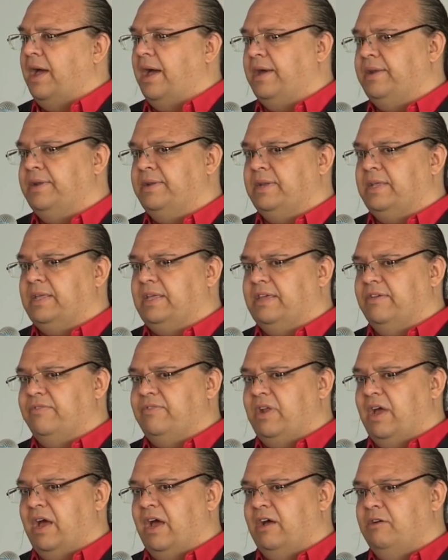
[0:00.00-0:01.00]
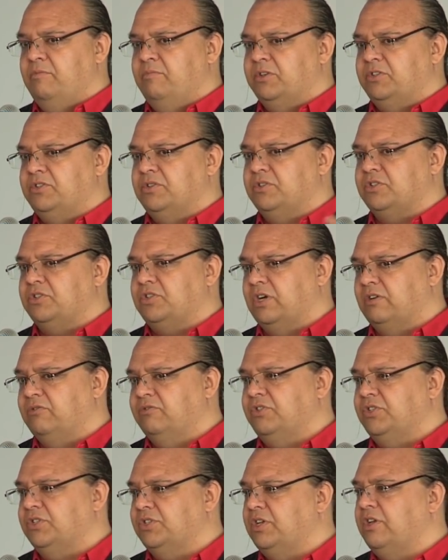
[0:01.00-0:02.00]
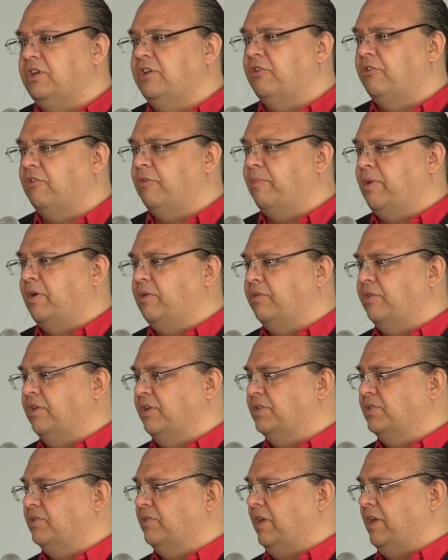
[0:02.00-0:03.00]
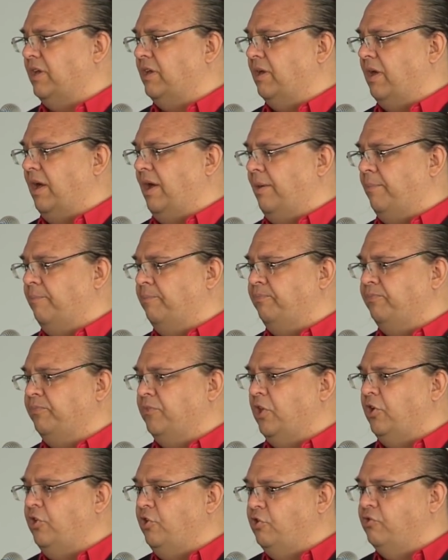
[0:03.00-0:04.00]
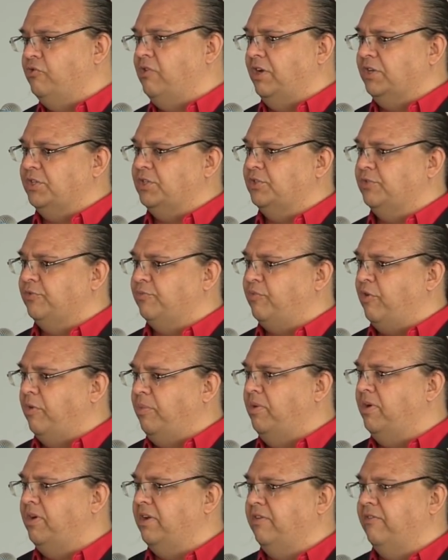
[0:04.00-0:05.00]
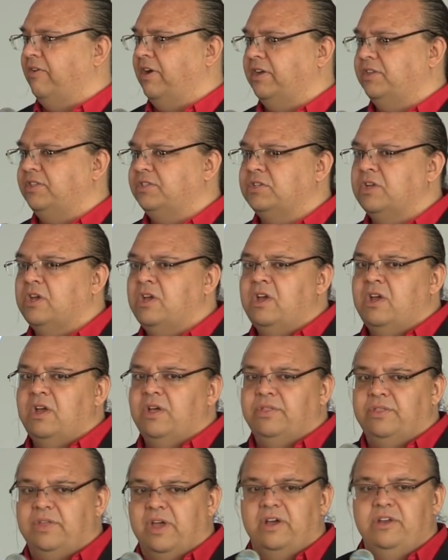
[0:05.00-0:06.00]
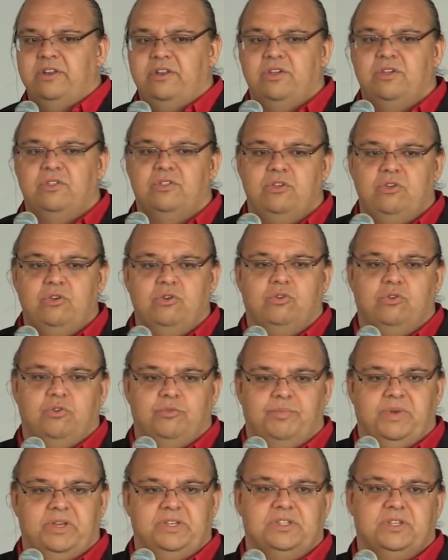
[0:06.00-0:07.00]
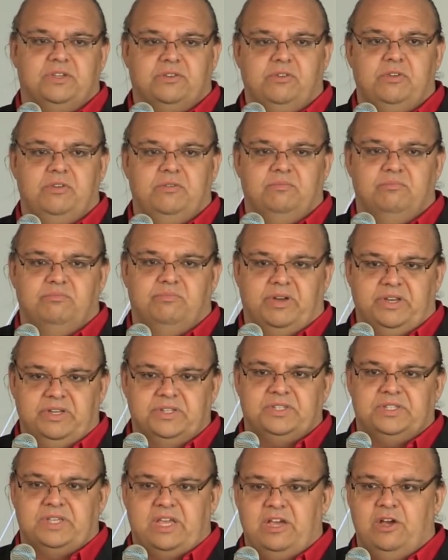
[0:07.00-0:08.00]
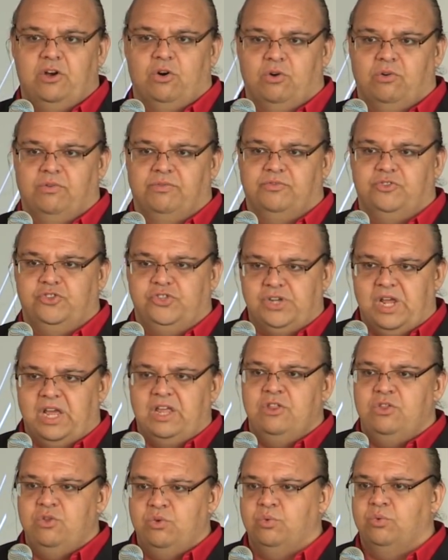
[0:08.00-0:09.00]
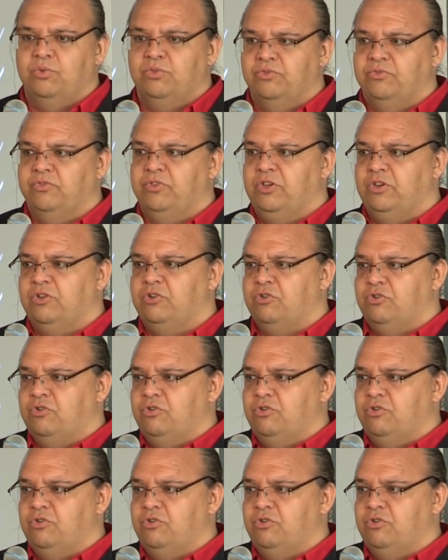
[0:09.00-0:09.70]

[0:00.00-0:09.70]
And given how much of the challenges here are about things like new classes of property rights, the idea that you could basically, by a set of genuinely